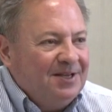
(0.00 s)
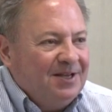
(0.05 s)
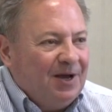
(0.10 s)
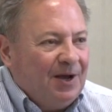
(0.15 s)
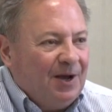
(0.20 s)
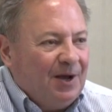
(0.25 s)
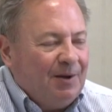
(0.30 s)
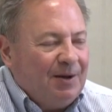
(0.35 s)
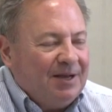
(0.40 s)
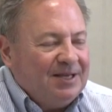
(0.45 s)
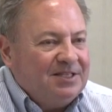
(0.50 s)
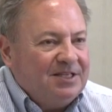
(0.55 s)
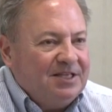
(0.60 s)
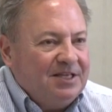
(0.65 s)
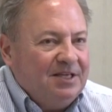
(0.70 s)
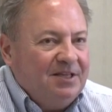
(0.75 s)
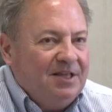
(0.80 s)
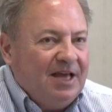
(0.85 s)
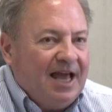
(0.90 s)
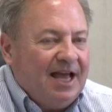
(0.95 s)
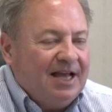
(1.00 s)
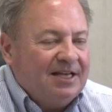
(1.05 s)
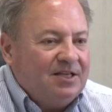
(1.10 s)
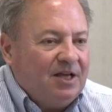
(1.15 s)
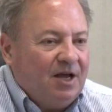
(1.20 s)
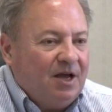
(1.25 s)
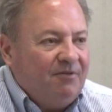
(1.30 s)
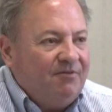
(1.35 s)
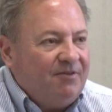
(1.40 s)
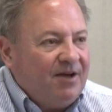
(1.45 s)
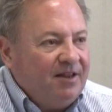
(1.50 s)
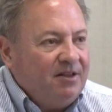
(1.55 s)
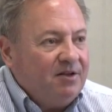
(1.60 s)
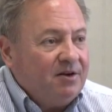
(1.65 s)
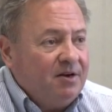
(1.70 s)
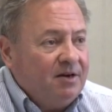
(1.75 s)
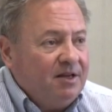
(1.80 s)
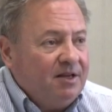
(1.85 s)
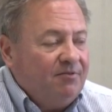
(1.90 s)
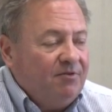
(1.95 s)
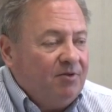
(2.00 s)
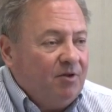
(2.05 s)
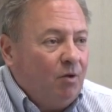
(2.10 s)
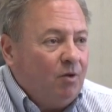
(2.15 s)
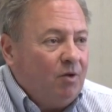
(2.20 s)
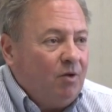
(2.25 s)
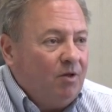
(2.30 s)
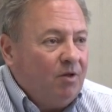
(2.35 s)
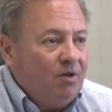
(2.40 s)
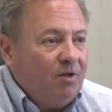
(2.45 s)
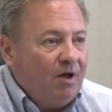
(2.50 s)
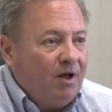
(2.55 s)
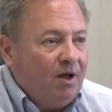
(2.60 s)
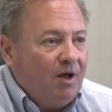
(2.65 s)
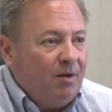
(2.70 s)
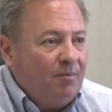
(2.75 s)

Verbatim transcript: Uh, I see that uh, finally they're going to give local uh,